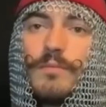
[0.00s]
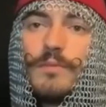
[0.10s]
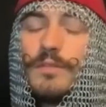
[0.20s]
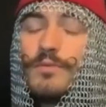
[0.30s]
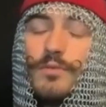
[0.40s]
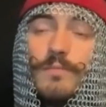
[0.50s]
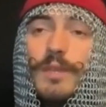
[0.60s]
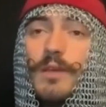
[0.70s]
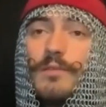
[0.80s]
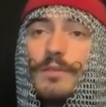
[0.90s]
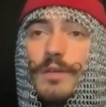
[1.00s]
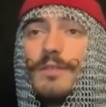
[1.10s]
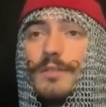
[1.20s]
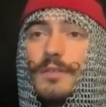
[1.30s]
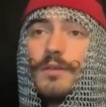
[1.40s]
It's just cool to meet other
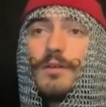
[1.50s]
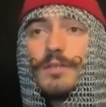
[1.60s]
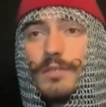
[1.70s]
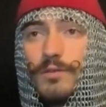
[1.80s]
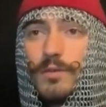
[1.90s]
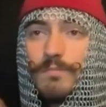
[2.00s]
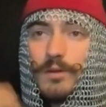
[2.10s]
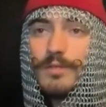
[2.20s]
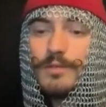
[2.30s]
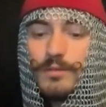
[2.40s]
Dungeons and artists too in person.